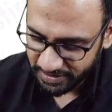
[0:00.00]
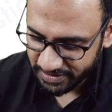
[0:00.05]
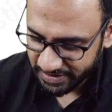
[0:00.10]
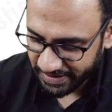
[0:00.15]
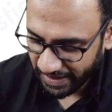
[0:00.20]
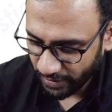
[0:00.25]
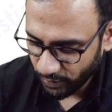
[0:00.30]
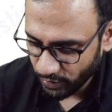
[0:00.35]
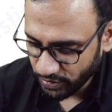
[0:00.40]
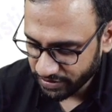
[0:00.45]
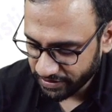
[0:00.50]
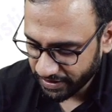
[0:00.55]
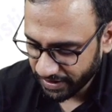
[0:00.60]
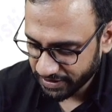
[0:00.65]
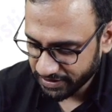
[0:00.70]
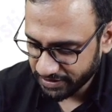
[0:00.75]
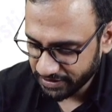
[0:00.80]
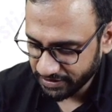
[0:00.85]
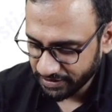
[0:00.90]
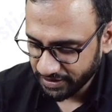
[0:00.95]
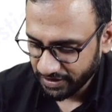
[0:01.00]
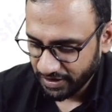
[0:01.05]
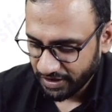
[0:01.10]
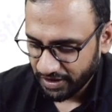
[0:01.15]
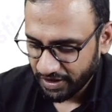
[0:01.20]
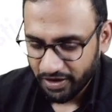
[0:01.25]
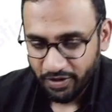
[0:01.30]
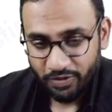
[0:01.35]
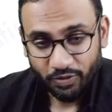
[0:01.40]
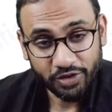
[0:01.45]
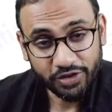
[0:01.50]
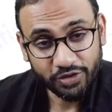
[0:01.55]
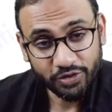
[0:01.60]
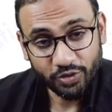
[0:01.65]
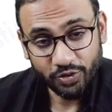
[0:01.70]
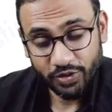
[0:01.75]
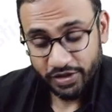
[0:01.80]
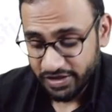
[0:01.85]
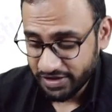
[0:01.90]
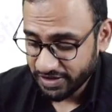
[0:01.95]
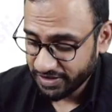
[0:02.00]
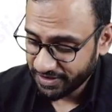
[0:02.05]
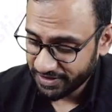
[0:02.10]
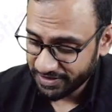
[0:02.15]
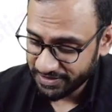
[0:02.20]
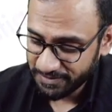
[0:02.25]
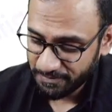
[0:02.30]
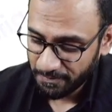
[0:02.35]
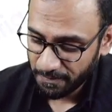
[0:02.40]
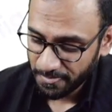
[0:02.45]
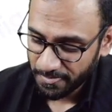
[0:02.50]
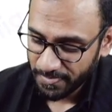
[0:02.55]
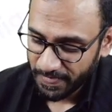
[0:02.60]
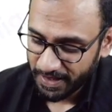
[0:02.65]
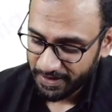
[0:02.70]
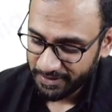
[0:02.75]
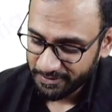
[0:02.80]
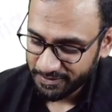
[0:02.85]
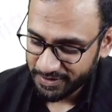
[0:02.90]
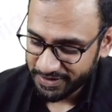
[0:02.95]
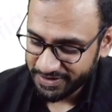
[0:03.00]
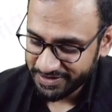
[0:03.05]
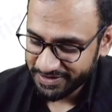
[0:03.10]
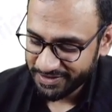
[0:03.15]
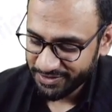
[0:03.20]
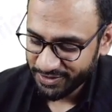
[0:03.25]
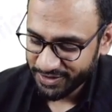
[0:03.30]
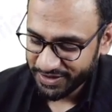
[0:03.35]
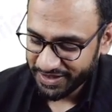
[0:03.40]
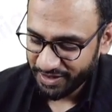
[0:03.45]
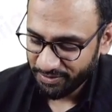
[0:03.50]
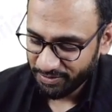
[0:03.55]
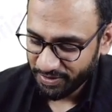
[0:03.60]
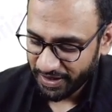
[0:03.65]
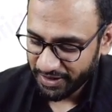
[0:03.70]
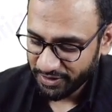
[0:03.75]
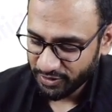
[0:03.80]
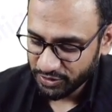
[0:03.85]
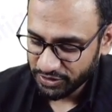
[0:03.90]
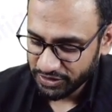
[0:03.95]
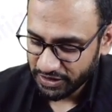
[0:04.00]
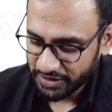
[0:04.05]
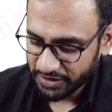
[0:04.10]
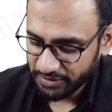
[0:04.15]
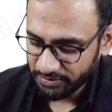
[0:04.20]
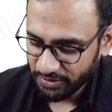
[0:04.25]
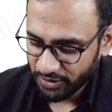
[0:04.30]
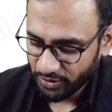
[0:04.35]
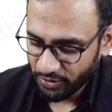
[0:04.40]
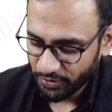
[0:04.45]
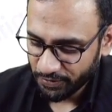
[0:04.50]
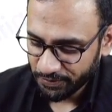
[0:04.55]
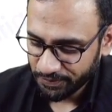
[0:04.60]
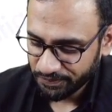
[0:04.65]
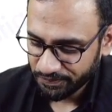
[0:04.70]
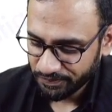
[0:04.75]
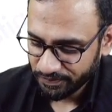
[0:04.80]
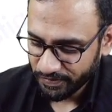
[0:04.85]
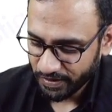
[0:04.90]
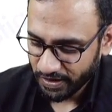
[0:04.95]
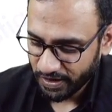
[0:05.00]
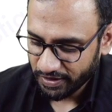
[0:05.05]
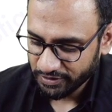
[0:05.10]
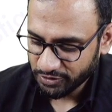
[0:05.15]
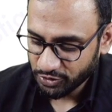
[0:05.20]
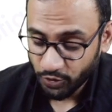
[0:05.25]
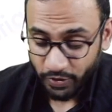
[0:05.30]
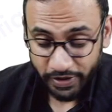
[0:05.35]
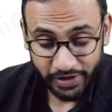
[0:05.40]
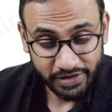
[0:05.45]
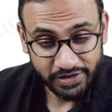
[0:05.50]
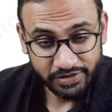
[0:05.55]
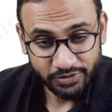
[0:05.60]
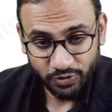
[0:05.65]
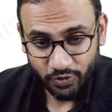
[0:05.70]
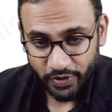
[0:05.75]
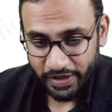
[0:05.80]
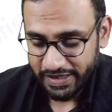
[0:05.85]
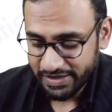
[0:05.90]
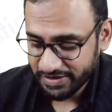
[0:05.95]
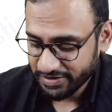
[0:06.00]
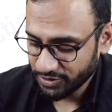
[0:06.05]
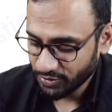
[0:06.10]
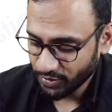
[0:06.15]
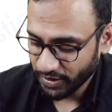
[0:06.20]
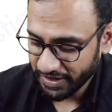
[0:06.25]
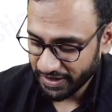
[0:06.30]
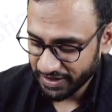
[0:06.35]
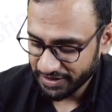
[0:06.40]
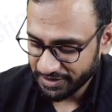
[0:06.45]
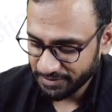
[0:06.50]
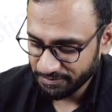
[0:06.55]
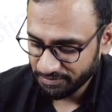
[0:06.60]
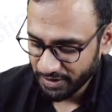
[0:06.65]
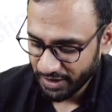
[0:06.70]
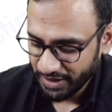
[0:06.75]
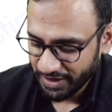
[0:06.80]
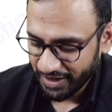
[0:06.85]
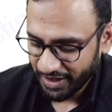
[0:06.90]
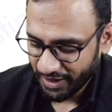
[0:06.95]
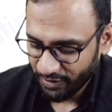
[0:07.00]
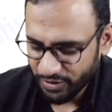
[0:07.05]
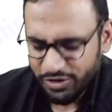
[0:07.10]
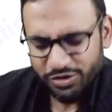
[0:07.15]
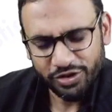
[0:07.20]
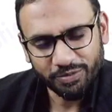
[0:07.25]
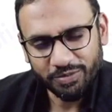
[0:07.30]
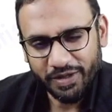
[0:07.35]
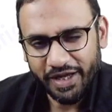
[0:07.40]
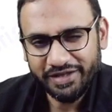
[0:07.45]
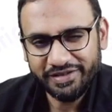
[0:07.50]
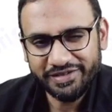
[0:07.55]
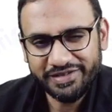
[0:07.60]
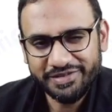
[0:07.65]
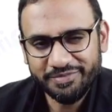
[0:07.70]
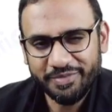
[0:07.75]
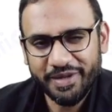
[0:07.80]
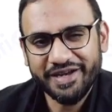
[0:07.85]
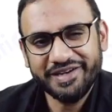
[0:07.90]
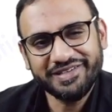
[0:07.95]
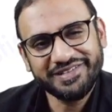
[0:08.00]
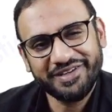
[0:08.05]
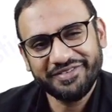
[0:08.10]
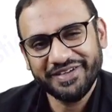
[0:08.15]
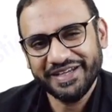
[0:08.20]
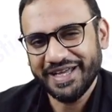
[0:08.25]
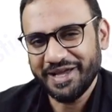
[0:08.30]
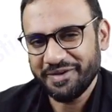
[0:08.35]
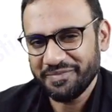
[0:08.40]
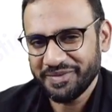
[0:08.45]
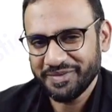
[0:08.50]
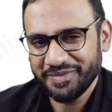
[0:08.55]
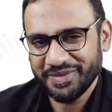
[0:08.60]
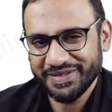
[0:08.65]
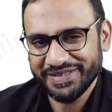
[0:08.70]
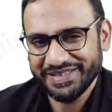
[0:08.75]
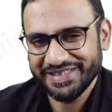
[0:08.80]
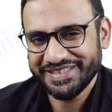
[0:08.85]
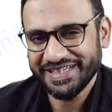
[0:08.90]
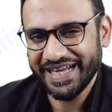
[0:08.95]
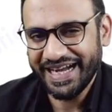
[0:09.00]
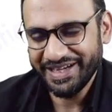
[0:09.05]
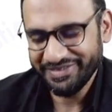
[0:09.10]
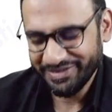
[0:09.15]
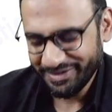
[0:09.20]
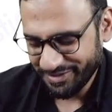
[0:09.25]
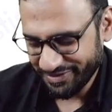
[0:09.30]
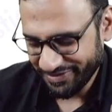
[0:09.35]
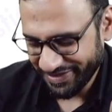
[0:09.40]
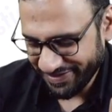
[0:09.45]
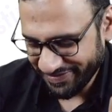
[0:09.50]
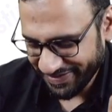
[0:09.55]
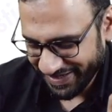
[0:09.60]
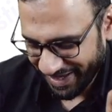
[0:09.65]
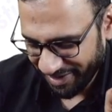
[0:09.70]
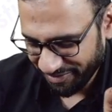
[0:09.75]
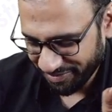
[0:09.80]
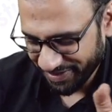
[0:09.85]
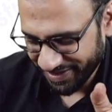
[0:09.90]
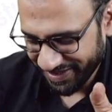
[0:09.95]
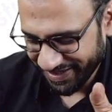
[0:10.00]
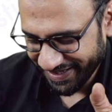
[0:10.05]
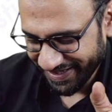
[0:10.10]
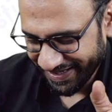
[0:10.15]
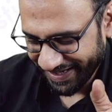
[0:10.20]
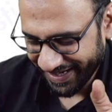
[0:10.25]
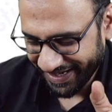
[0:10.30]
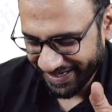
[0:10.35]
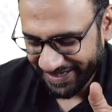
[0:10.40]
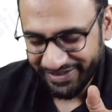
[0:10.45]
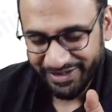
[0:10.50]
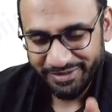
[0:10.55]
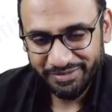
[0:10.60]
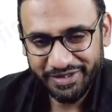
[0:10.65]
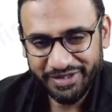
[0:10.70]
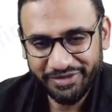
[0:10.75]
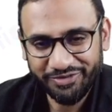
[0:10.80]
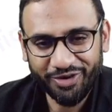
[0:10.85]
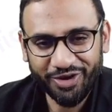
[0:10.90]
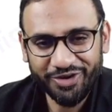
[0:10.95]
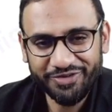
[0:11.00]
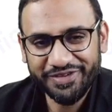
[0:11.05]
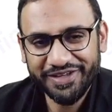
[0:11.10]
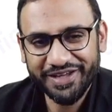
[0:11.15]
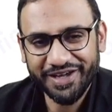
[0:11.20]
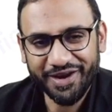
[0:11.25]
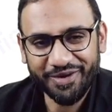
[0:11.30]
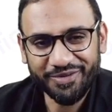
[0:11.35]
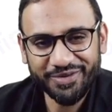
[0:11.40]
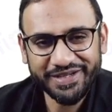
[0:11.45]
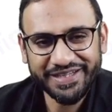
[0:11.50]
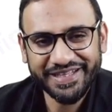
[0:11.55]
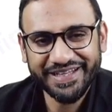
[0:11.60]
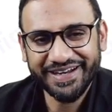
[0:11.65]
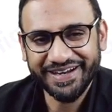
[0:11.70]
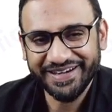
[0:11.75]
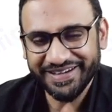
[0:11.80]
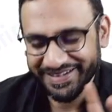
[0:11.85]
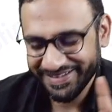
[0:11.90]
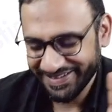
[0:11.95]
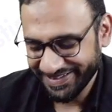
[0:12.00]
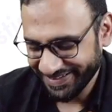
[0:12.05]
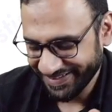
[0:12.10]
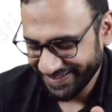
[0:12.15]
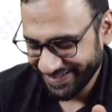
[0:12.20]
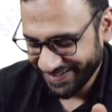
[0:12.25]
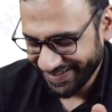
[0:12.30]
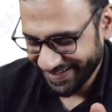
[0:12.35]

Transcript: is gallows traction. What you notice here is this is usually applied to children below 2 years who weigh less than 12 kg. And once you apply this, parents are very happy because the child will be very, very happy, and he will be revolving around there under the